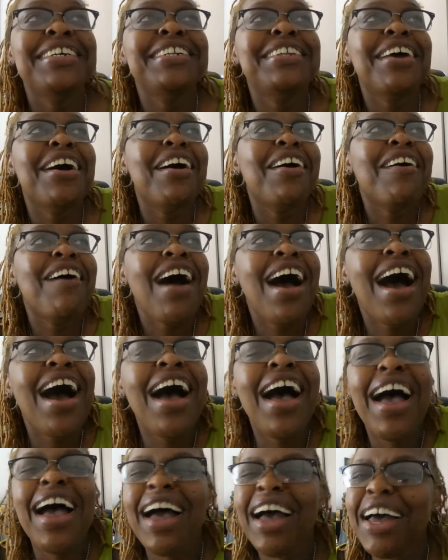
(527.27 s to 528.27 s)
You know,
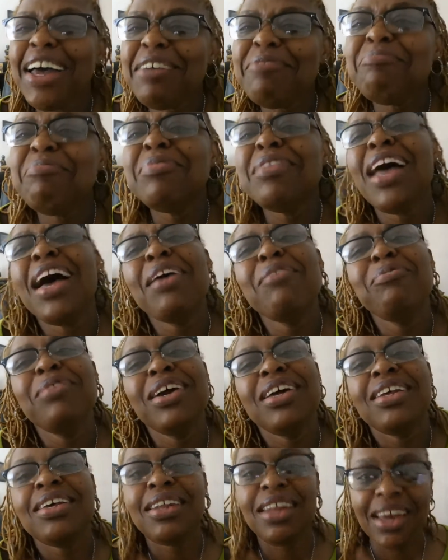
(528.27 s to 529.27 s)
I'm
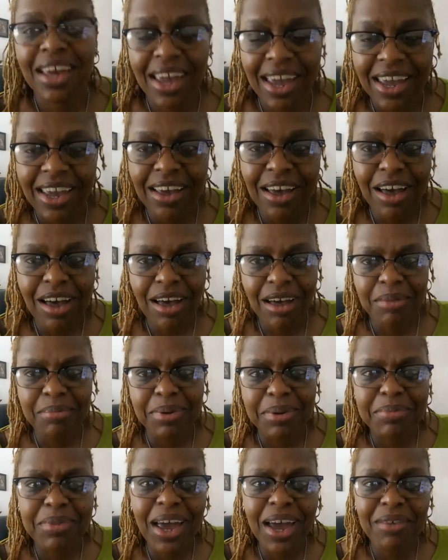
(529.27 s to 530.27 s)
not ready to hang
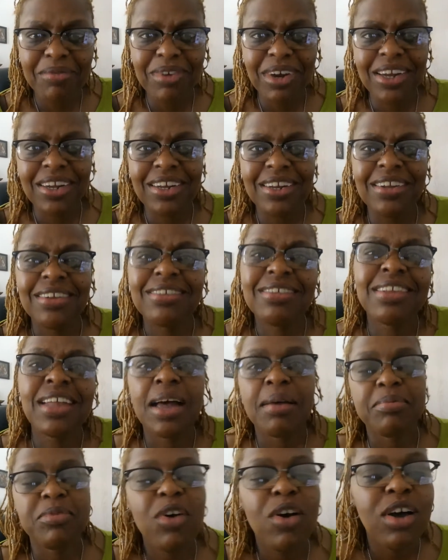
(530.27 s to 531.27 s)
up. I'm not ready to
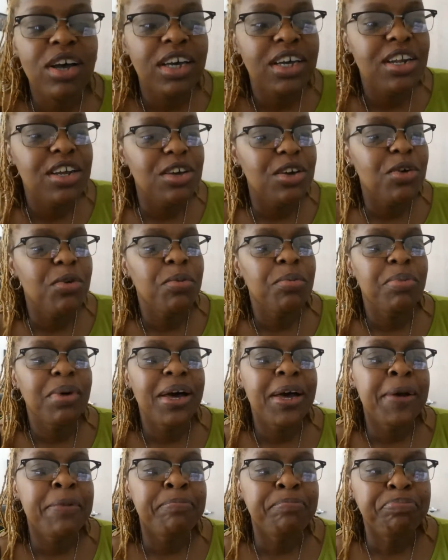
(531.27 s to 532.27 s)
stop talking to you.
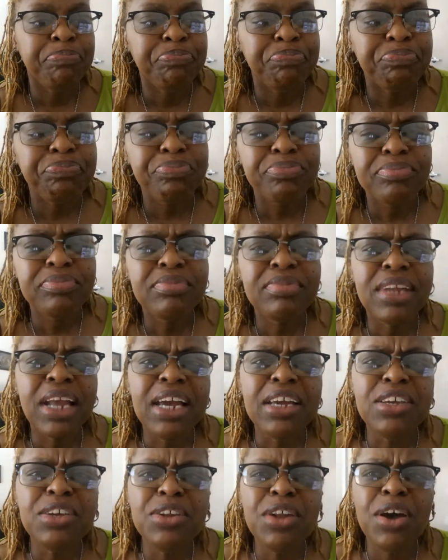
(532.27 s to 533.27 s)
But,
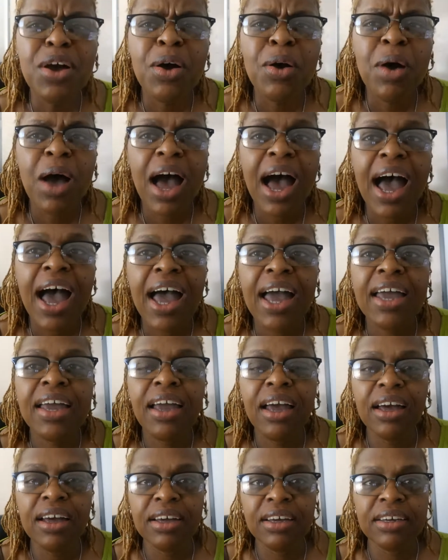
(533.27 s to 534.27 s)
you know,
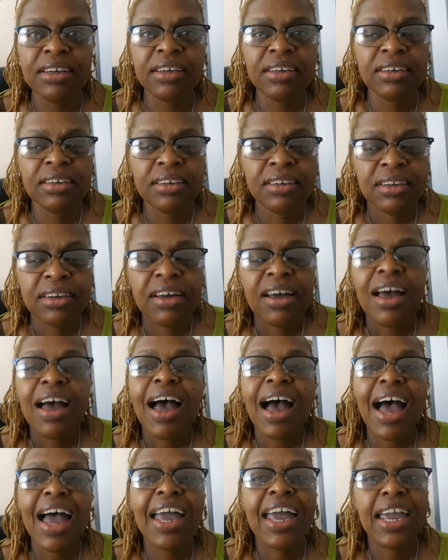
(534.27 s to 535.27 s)
I
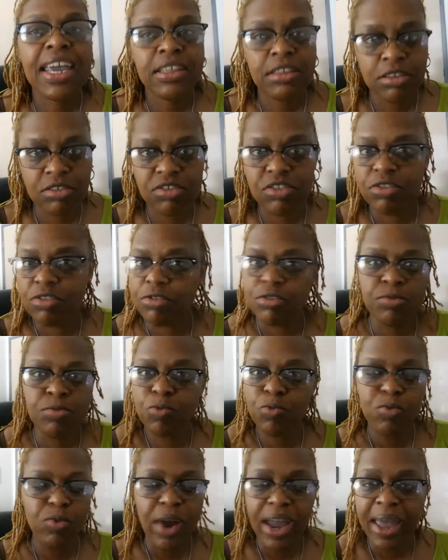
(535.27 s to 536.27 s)
hate to
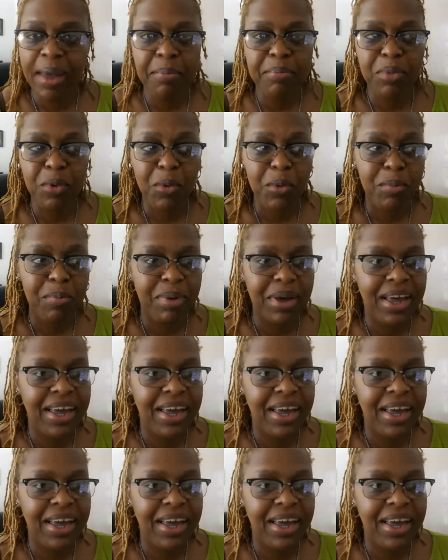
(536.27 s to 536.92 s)
just ramble.